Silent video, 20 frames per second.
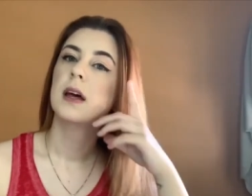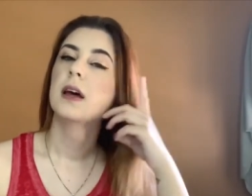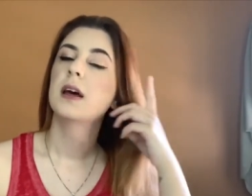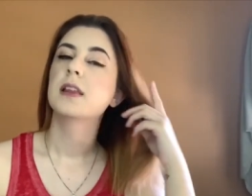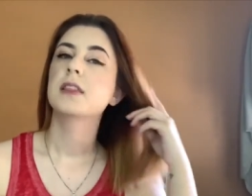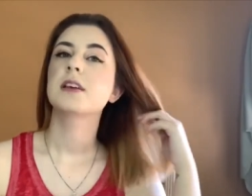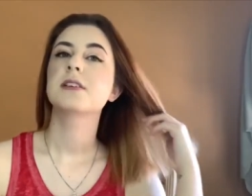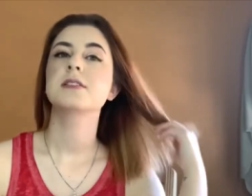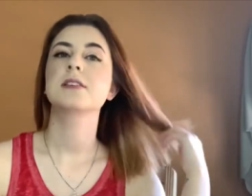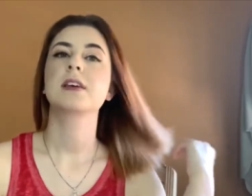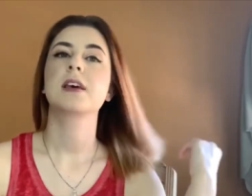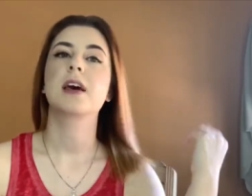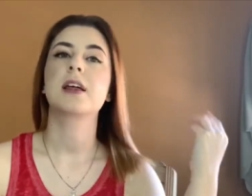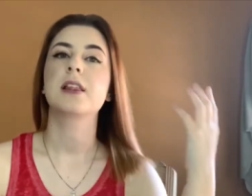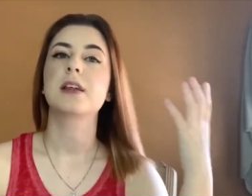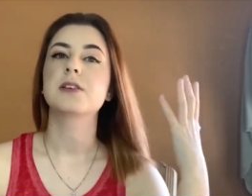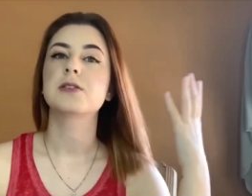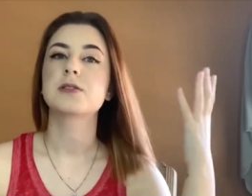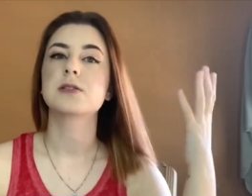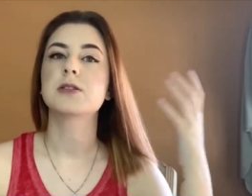It doesn't get
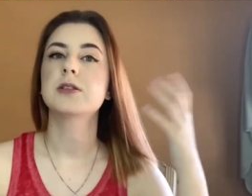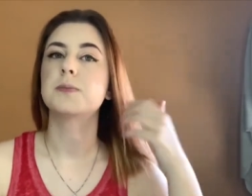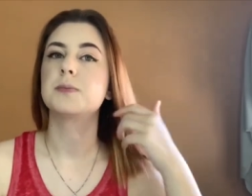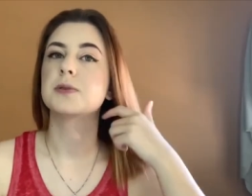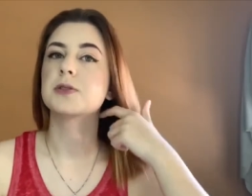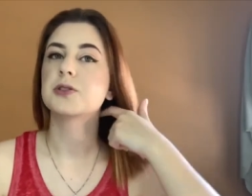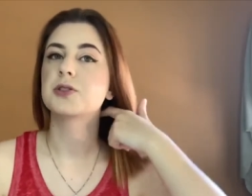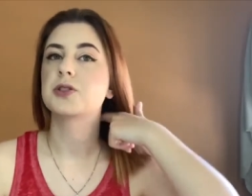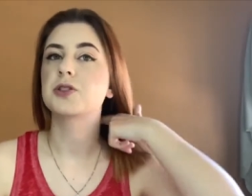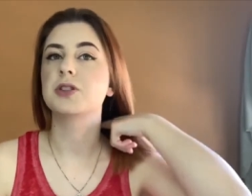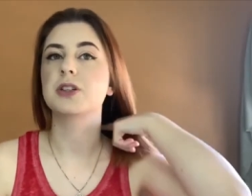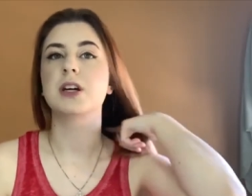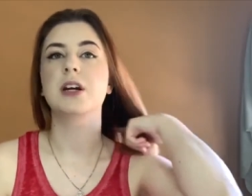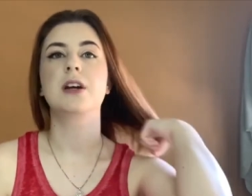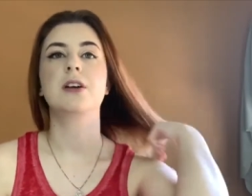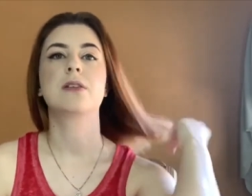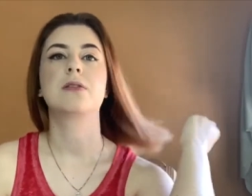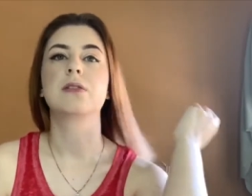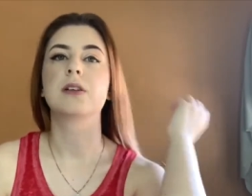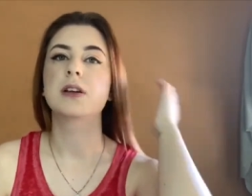like super
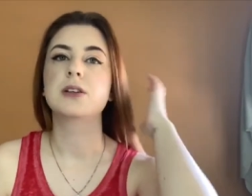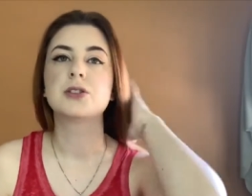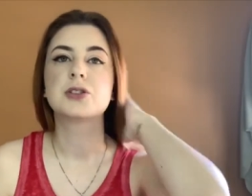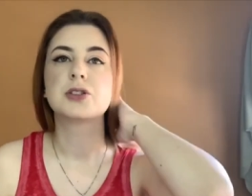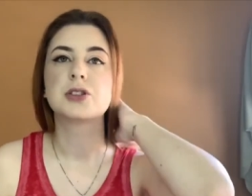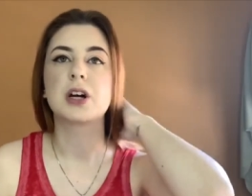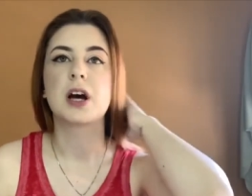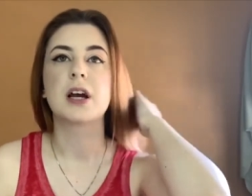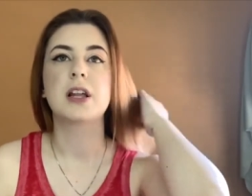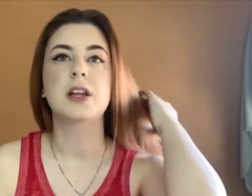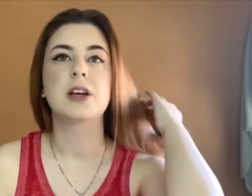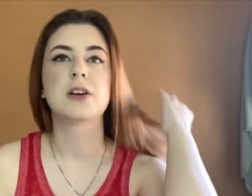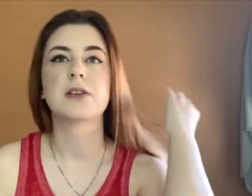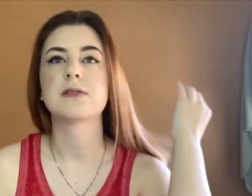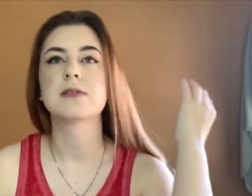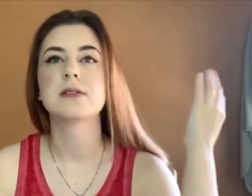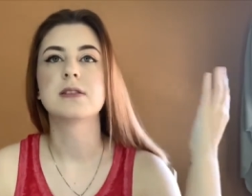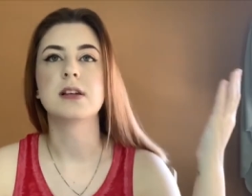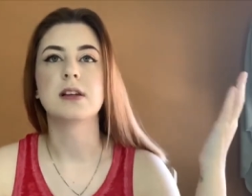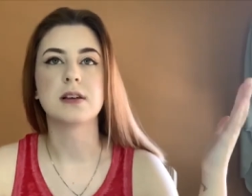straight or like shiny or
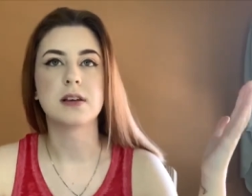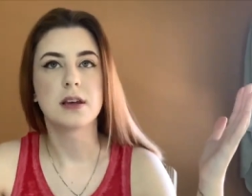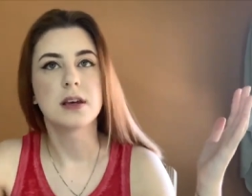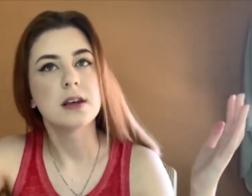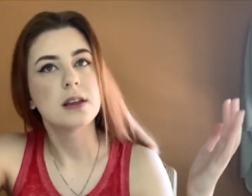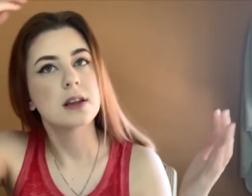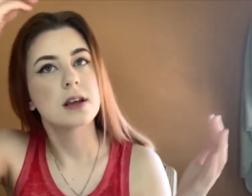silky.